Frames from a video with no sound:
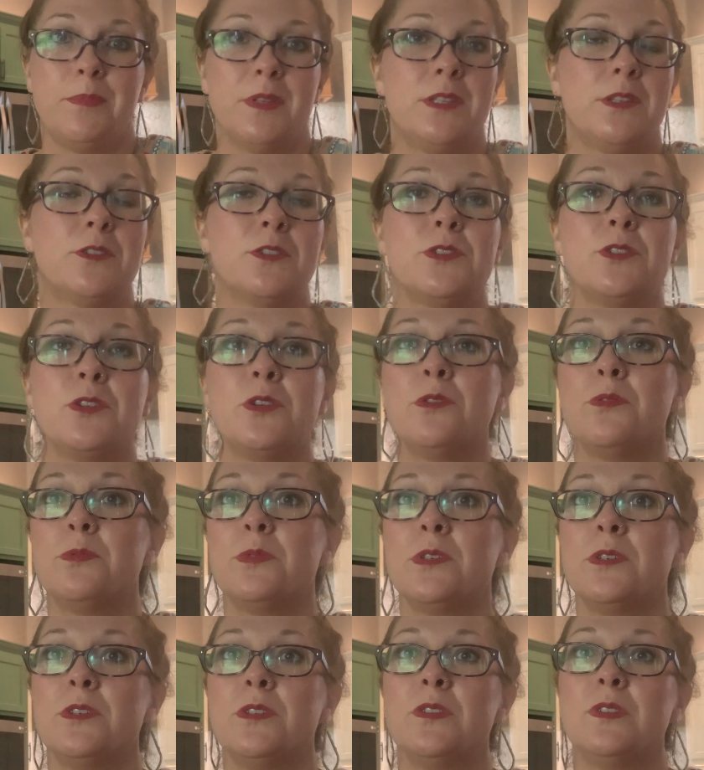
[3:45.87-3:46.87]
But there's no
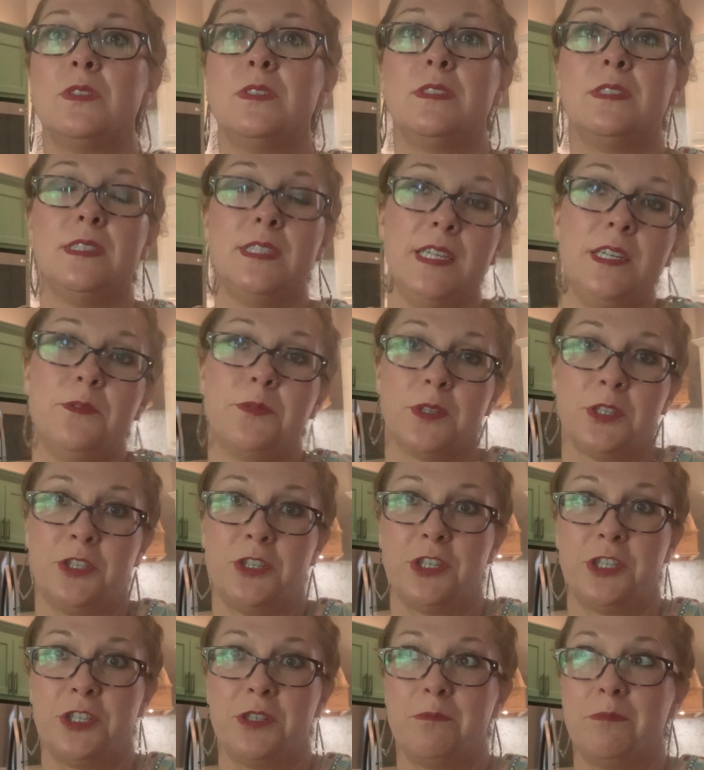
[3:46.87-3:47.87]
real deed
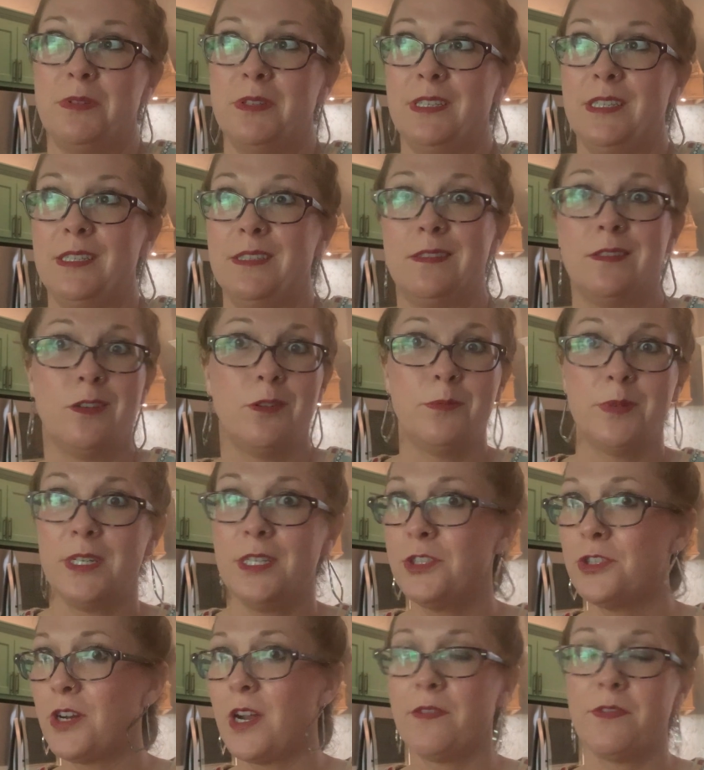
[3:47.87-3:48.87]
restriction police.
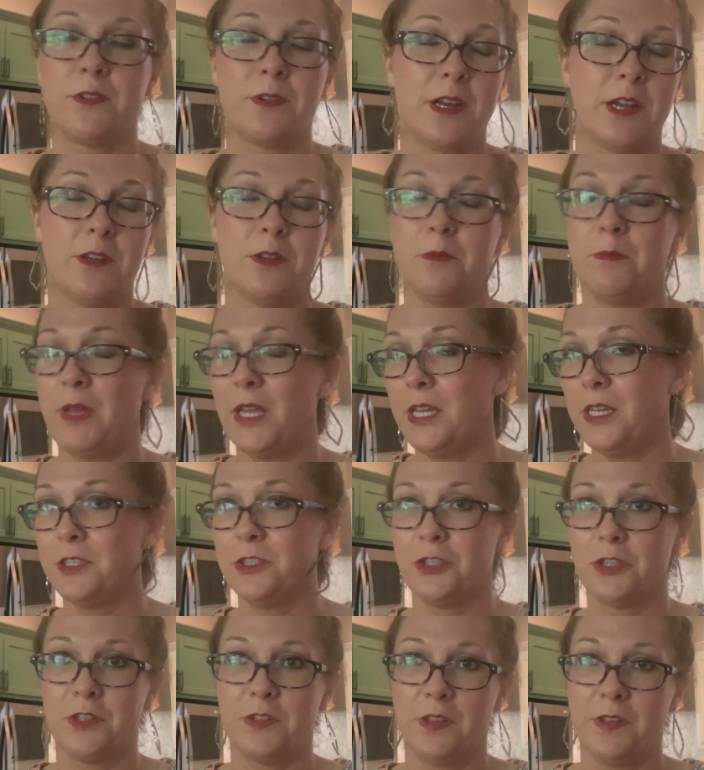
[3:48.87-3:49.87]
Nobody's driving around and making
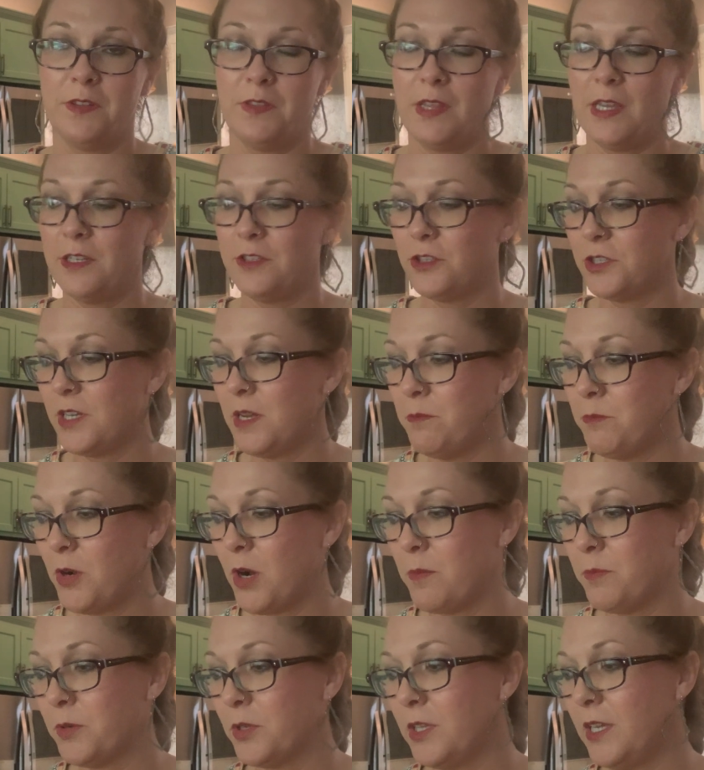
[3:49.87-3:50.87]
sure that things are done
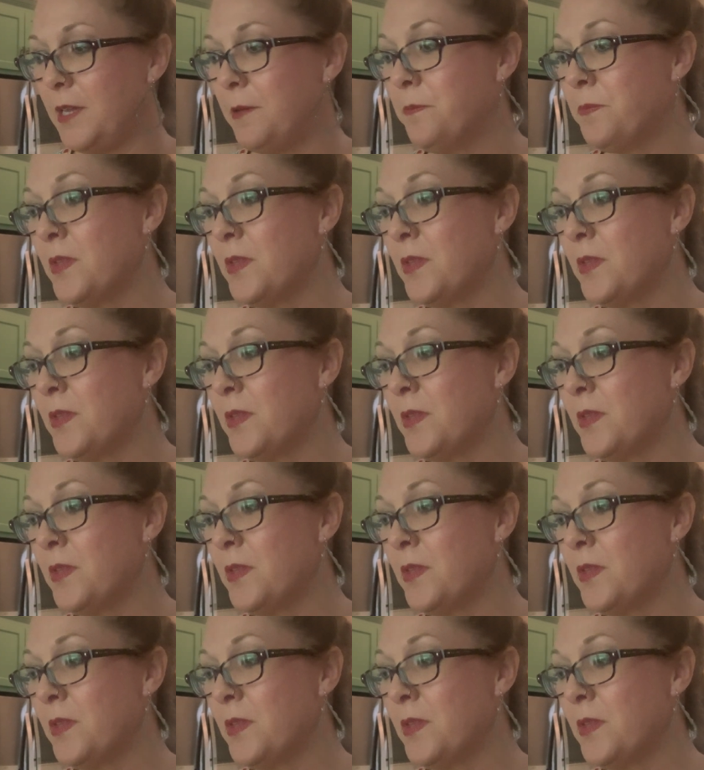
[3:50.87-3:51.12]
properly.